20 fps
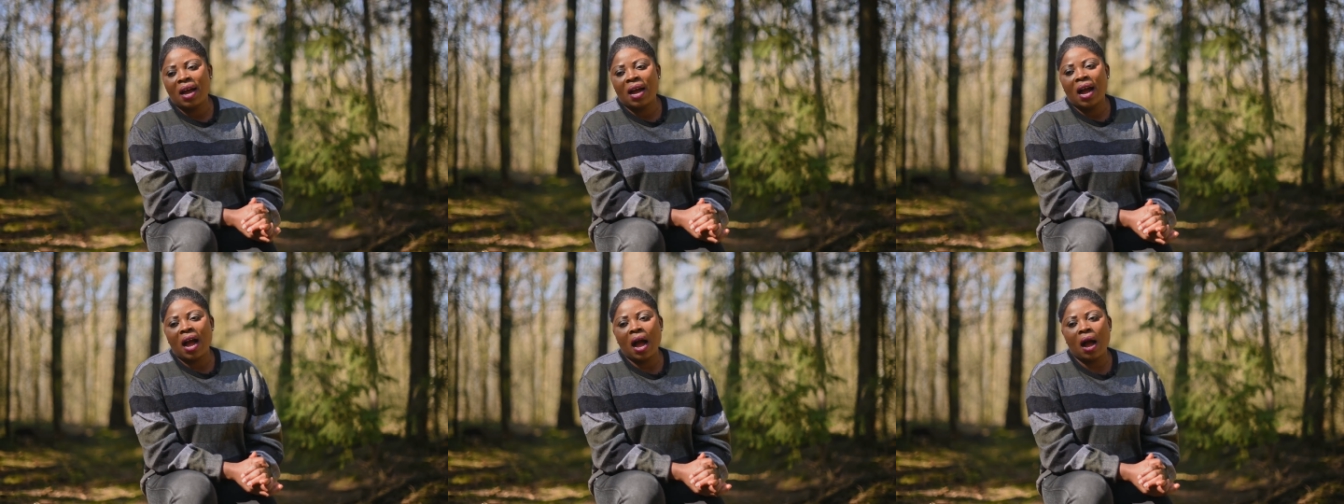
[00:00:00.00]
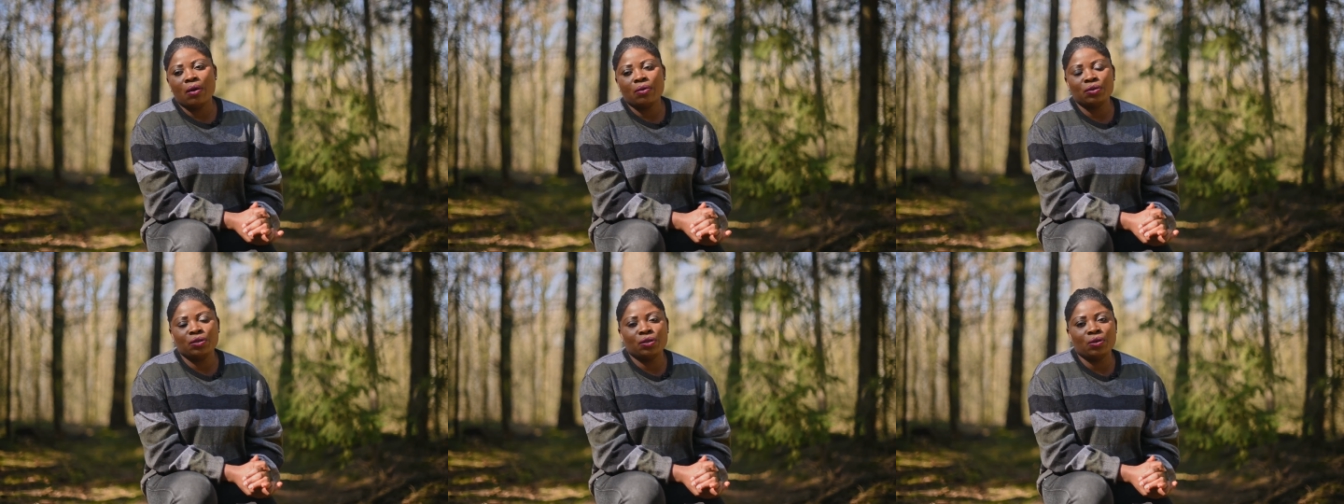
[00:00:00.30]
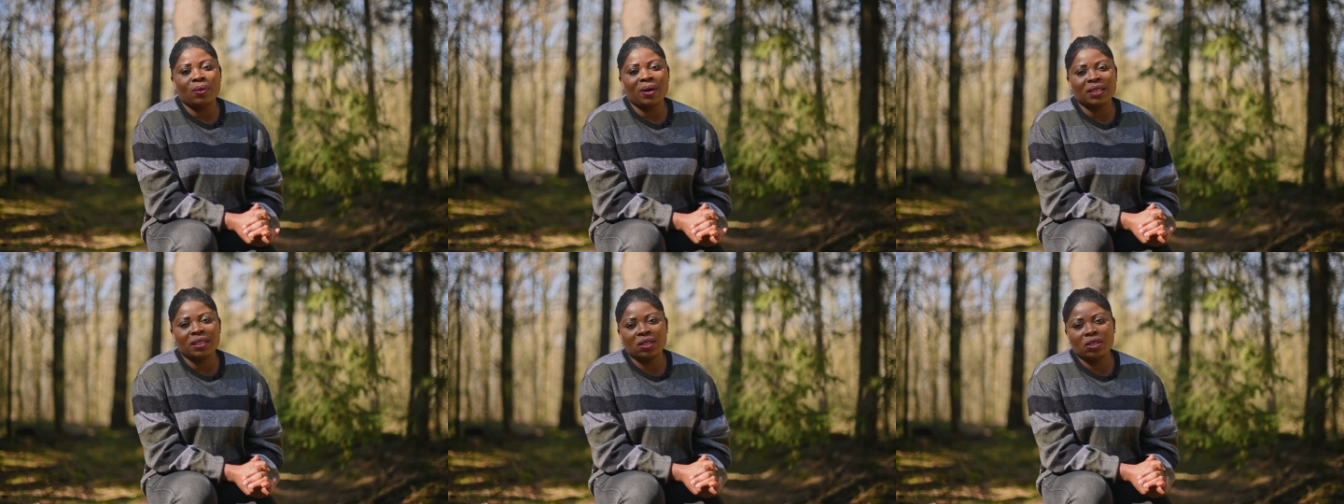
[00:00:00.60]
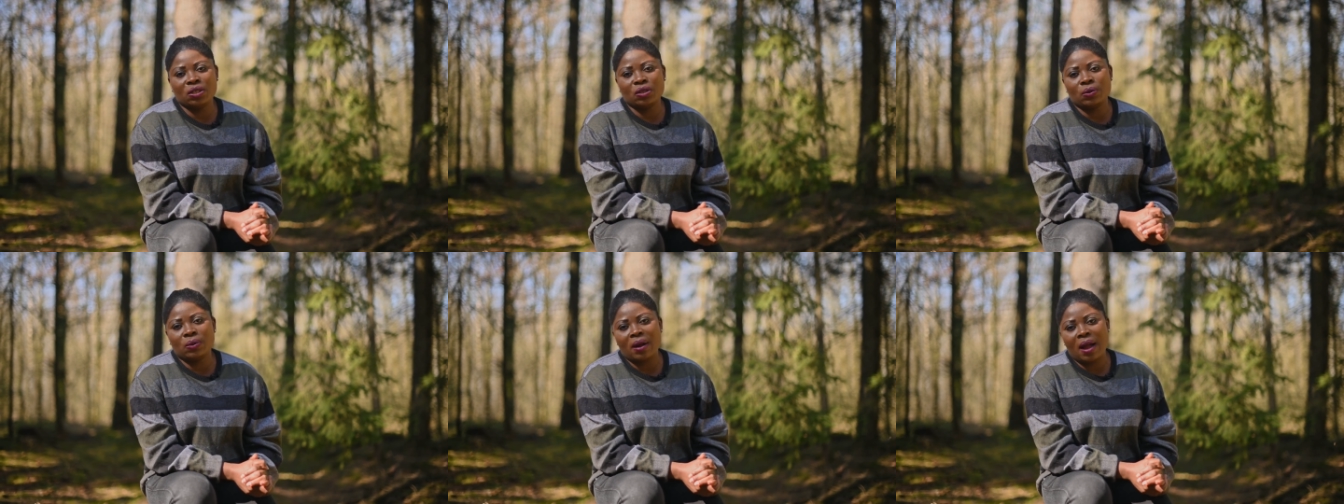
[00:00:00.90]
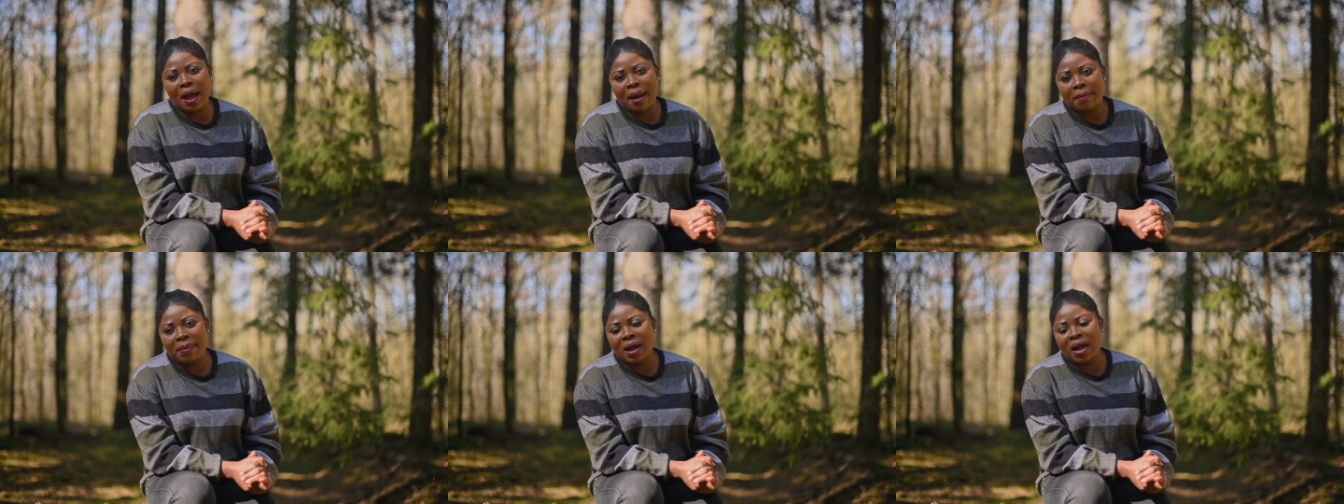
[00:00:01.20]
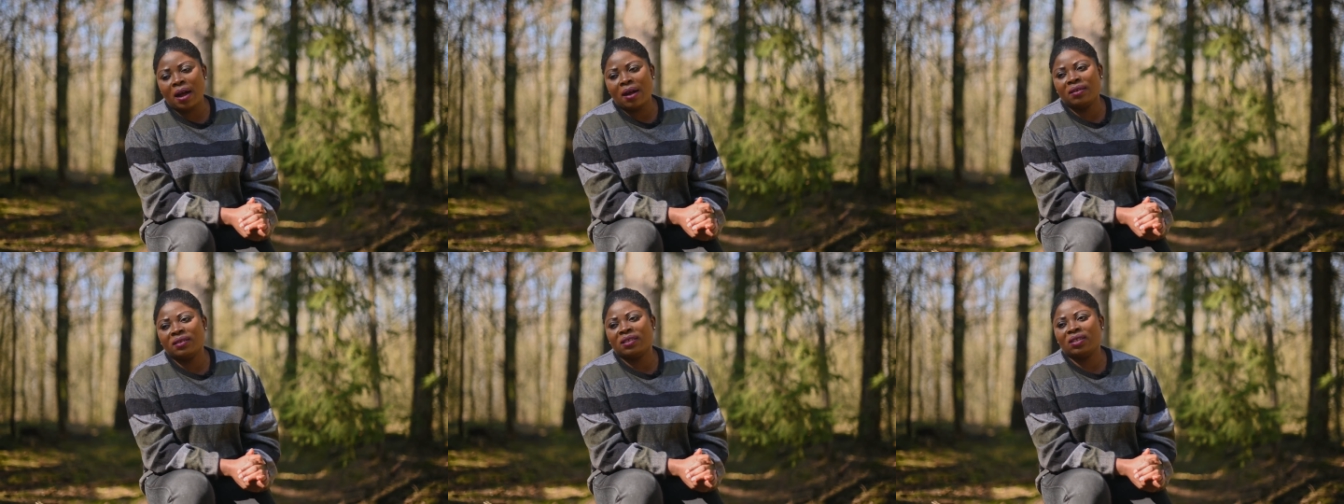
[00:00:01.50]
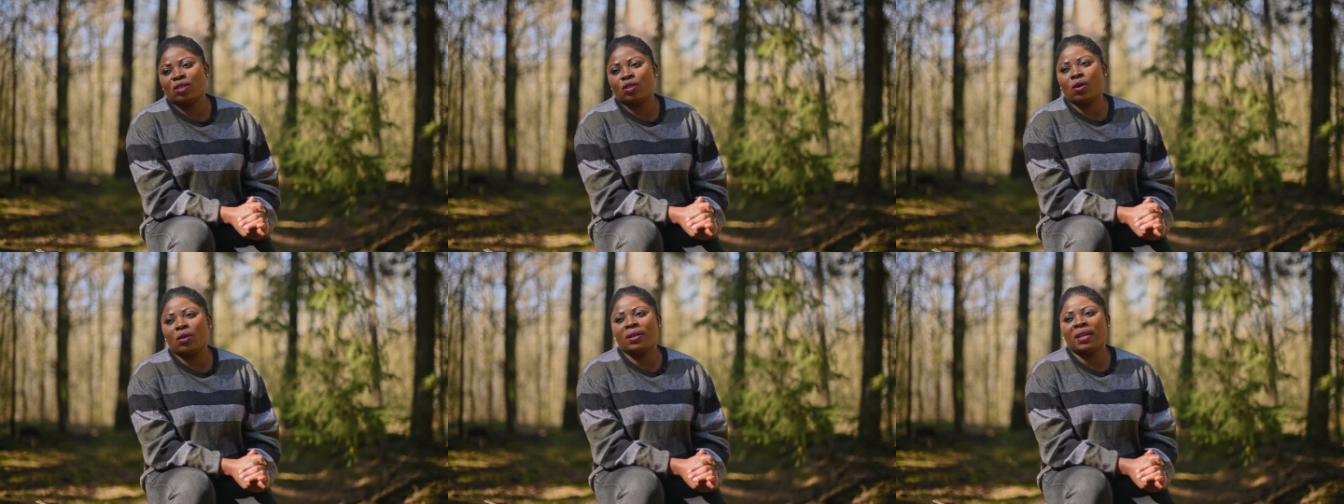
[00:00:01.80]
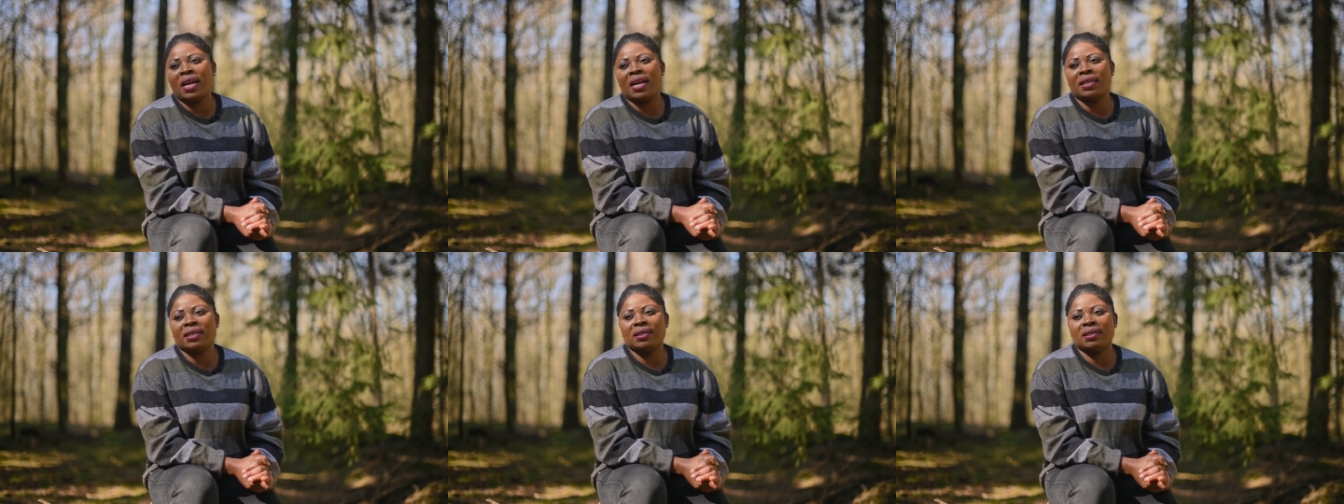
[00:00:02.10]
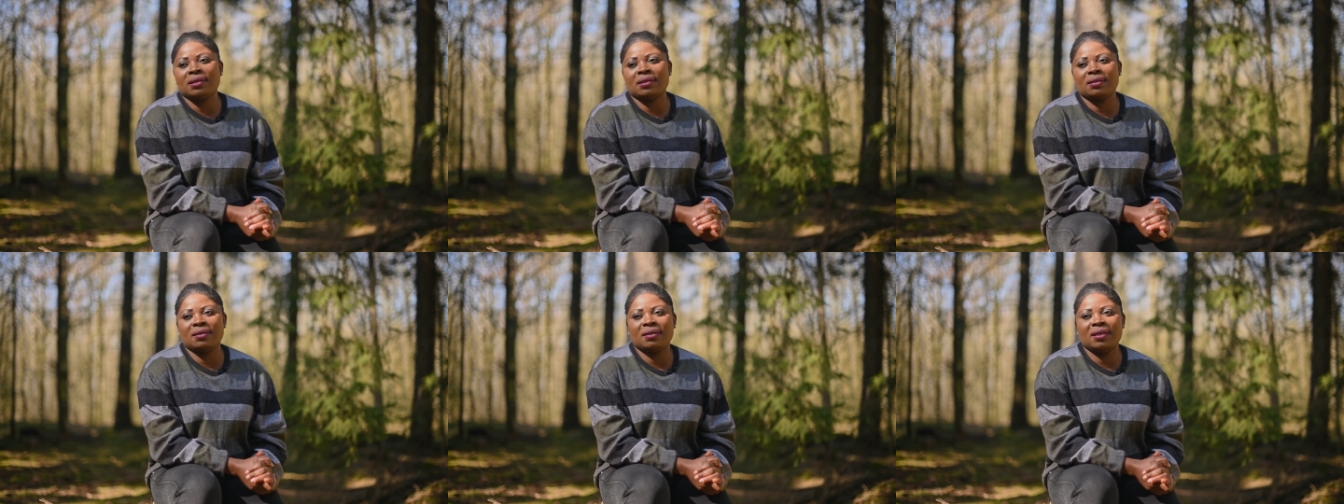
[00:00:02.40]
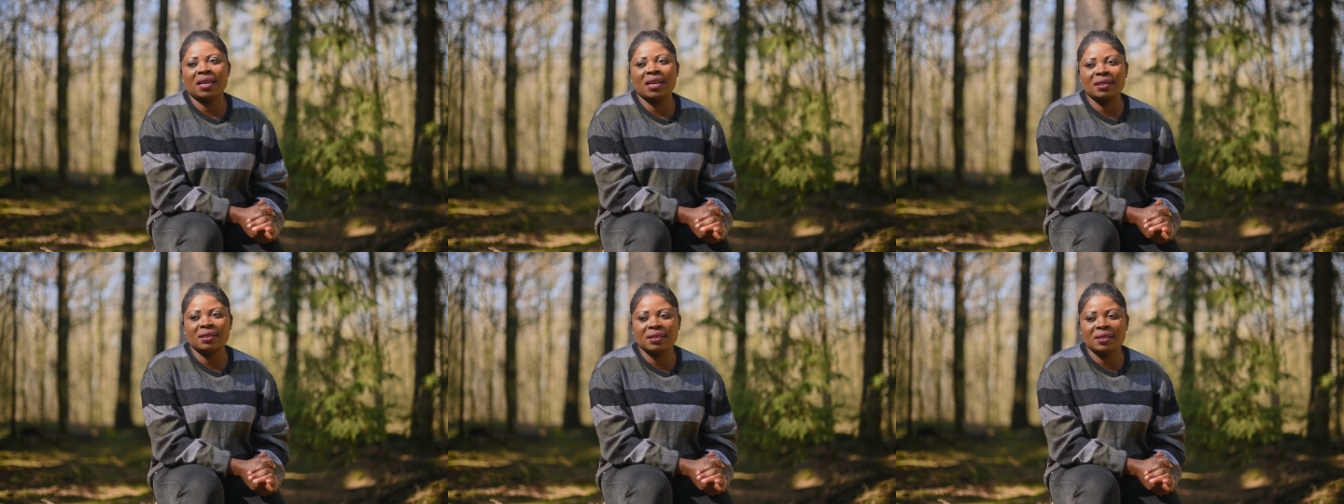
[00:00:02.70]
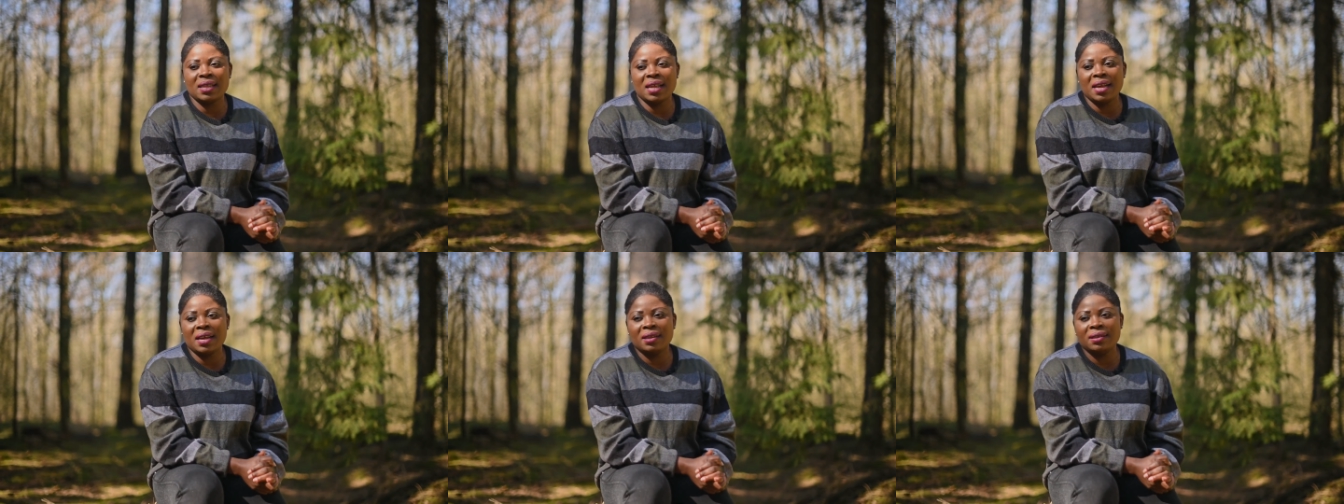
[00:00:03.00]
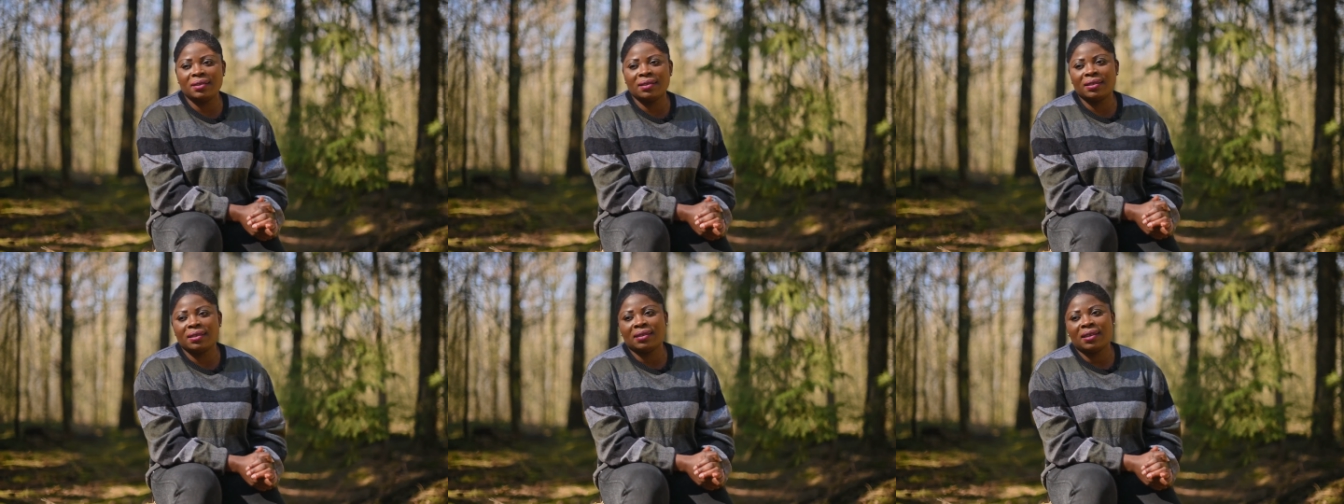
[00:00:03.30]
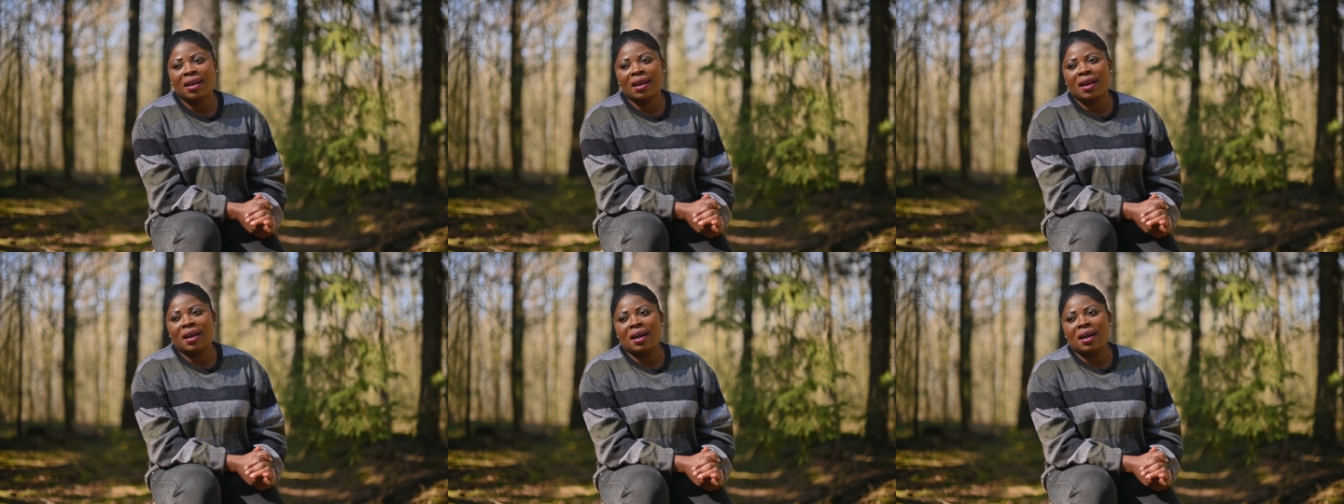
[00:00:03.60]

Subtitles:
How do you want it to come out, so that these things